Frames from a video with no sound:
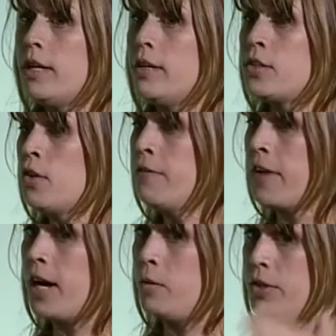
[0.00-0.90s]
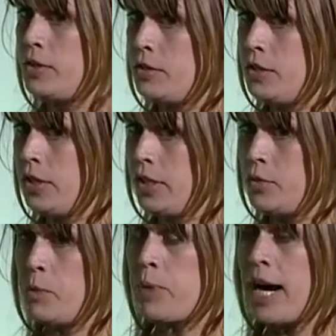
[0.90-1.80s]
so far with the utilities
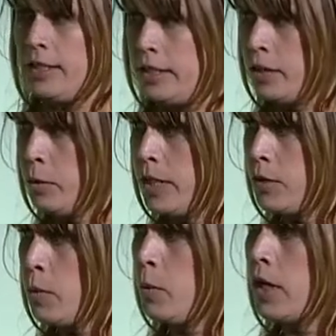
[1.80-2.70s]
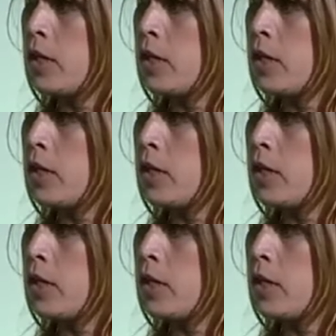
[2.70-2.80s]
we piloted with, we work